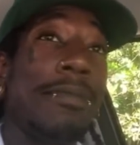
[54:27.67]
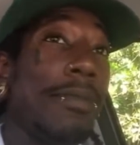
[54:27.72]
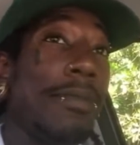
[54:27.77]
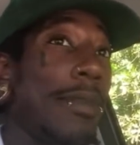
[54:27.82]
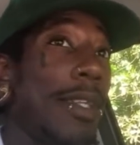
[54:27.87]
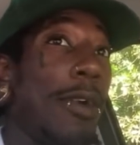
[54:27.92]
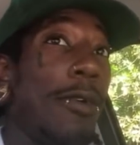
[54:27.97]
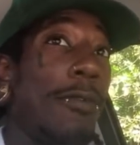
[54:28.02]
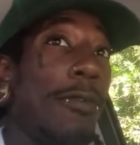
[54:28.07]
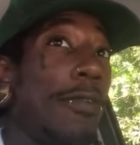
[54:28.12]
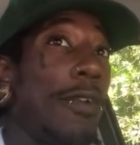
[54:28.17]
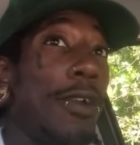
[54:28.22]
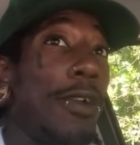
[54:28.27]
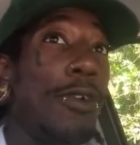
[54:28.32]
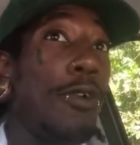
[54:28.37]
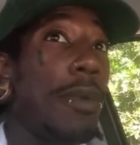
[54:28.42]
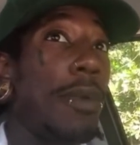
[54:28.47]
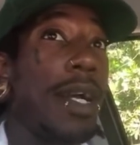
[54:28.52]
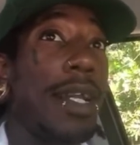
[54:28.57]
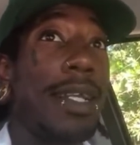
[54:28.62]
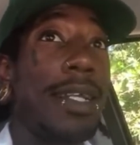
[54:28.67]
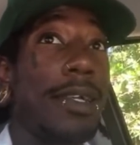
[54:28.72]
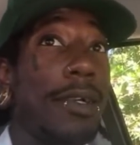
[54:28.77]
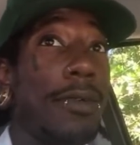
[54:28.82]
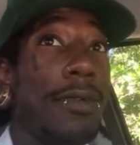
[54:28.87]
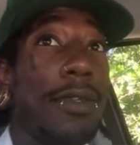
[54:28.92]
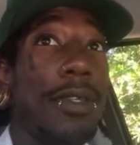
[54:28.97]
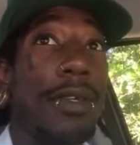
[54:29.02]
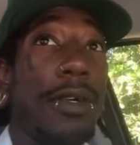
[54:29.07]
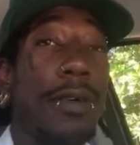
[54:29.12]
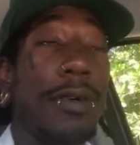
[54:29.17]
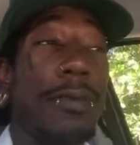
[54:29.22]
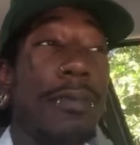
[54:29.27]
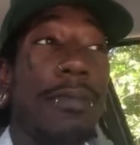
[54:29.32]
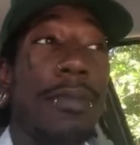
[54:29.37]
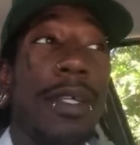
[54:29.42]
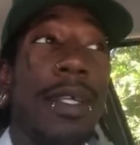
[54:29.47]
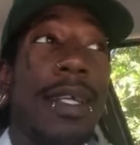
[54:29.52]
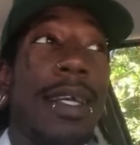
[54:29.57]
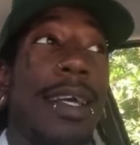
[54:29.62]
I don't fear nobody else. So
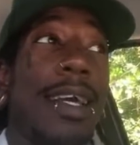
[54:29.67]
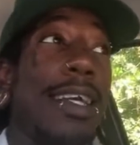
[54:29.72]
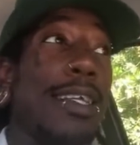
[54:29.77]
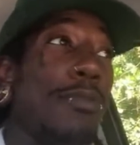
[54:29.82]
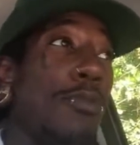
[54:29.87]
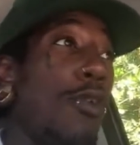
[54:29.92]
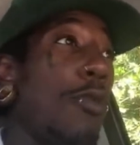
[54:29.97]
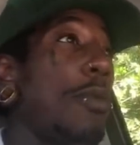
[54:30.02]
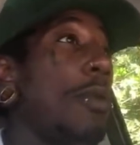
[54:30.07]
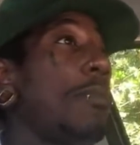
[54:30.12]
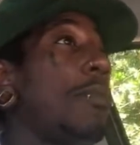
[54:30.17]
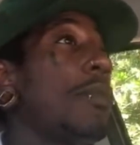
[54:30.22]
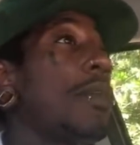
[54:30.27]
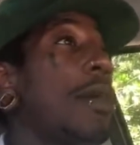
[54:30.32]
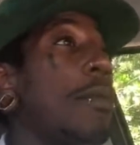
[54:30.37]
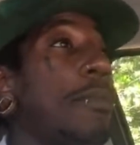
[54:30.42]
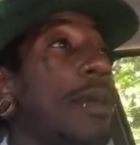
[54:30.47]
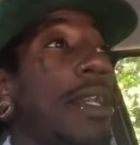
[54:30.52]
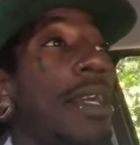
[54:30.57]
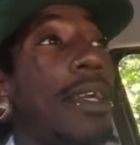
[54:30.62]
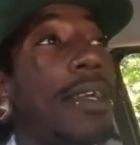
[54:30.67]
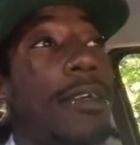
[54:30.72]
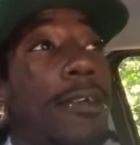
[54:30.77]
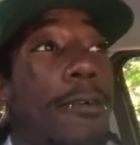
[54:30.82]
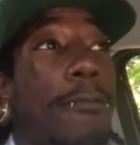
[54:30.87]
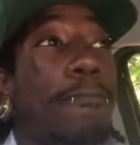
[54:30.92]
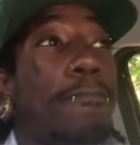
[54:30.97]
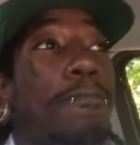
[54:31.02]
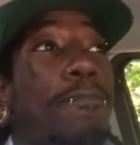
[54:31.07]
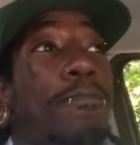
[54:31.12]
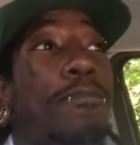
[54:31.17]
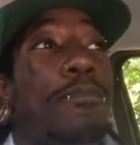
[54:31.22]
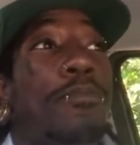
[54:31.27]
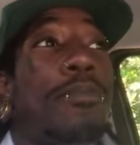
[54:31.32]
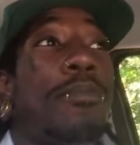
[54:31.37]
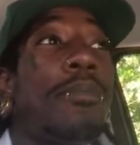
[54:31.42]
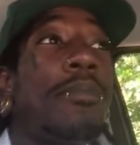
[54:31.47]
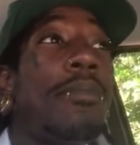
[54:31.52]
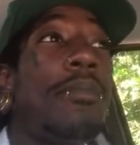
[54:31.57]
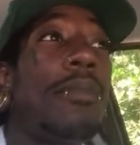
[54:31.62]
there's more people coming in here.
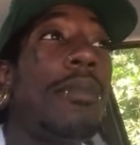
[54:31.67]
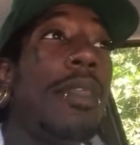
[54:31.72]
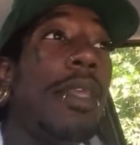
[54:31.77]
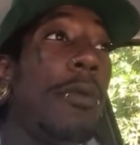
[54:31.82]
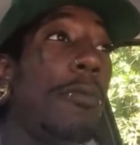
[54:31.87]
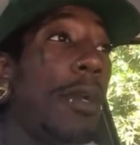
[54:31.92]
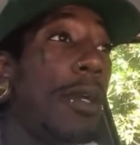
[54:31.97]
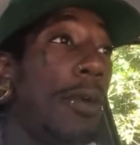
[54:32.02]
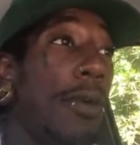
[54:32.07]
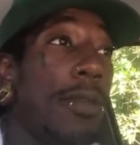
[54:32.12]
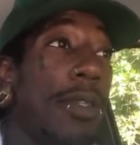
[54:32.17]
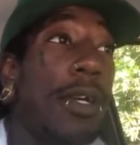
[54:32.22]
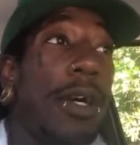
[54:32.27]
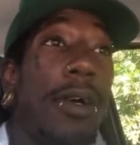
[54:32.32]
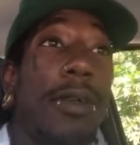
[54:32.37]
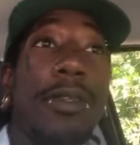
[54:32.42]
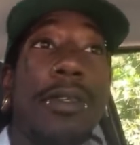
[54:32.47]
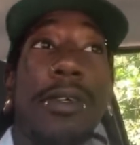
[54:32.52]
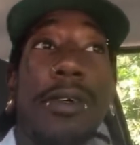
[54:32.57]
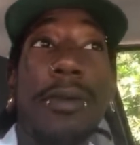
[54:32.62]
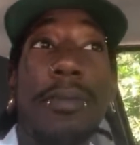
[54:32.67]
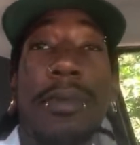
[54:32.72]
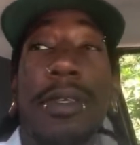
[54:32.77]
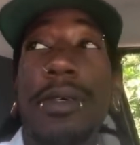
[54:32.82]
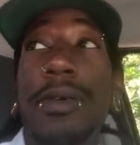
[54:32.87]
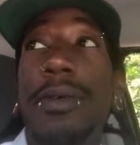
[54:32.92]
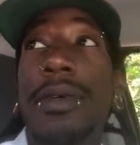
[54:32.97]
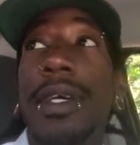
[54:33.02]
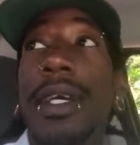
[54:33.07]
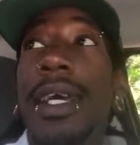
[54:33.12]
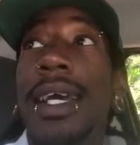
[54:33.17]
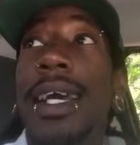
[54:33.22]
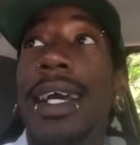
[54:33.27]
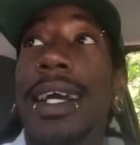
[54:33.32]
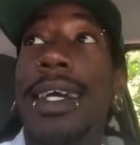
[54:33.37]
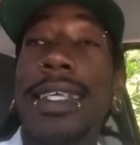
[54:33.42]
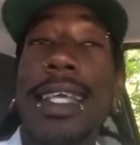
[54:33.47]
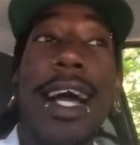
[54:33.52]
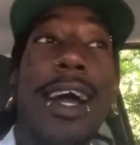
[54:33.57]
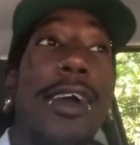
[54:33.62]
We're going to talk to them too.
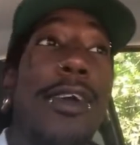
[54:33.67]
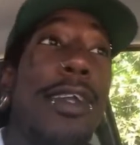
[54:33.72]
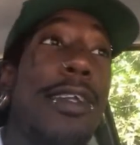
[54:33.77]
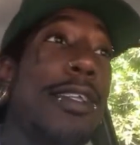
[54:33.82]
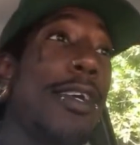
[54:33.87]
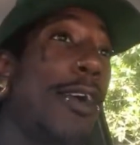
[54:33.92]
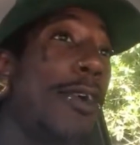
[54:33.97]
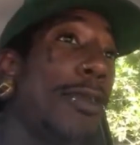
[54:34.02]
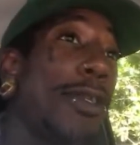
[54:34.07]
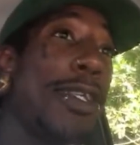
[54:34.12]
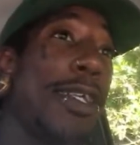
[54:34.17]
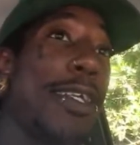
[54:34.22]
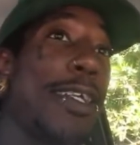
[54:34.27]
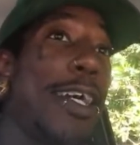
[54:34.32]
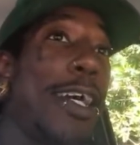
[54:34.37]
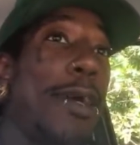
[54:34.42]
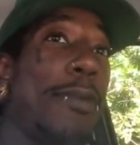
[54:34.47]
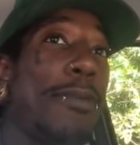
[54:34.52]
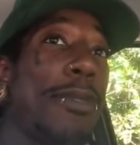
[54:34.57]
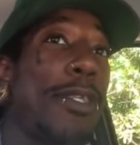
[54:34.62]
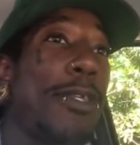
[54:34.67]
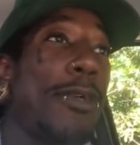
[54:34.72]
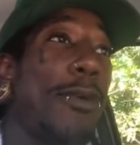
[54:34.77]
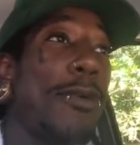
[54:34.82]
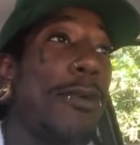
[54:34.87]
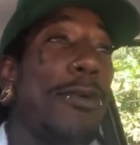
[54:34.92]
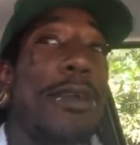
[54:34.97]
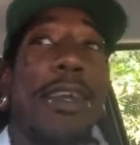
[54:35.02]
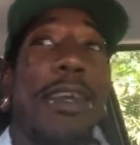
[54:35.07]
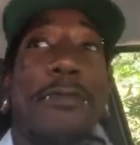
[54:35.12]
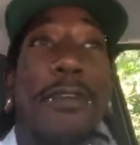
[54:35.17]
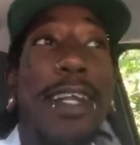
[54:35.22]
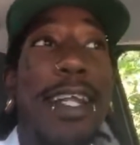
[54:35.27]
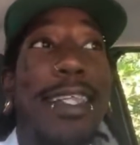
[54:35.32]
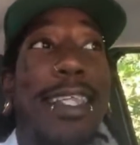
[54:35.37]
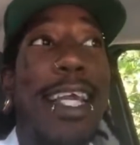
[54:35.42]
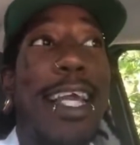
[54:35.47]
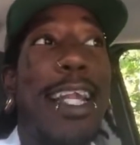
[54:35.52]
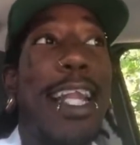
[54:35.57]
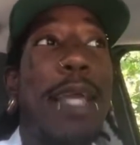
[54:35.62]
Because I already talked to the cops. So if
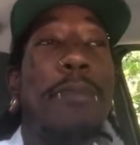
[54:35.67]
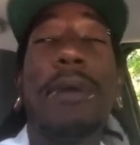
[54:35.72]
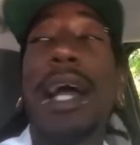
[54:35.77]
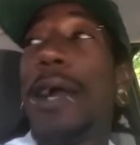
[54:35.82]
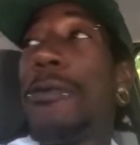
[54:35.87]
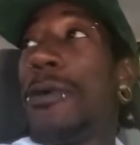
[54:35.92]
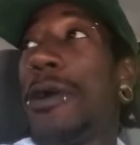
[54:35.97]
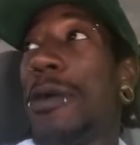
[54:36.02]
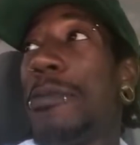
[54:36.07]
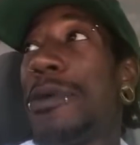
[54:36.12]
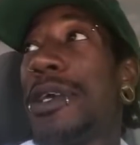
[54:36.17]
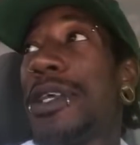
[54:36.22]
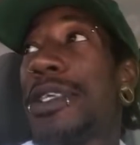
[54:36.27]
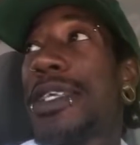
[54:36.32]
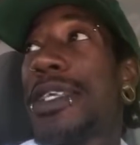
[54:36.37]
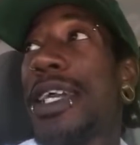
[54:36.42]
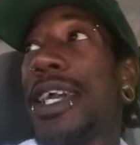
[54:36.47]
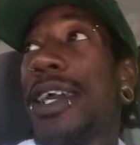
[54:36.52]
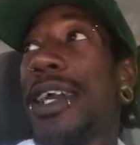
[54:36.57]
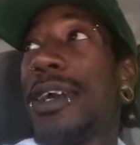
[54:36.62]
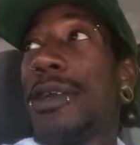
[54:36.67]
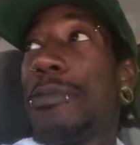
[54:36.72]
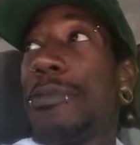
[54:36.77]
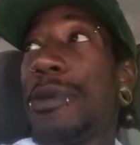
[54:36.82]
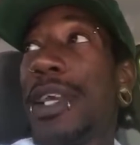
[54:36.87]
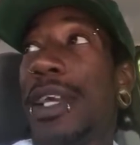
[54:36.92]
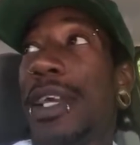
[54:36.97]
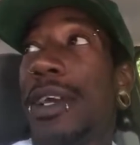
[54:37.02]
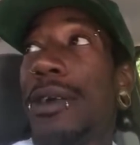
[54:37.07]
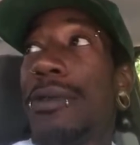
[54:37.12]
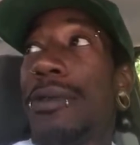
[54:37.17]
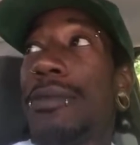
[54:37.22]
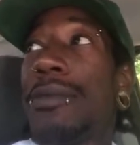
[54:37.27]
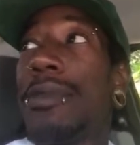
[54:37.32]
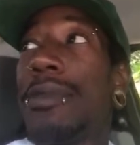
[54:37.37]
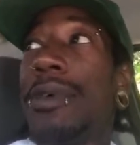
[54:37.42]
anything, they might want to be scared to be here.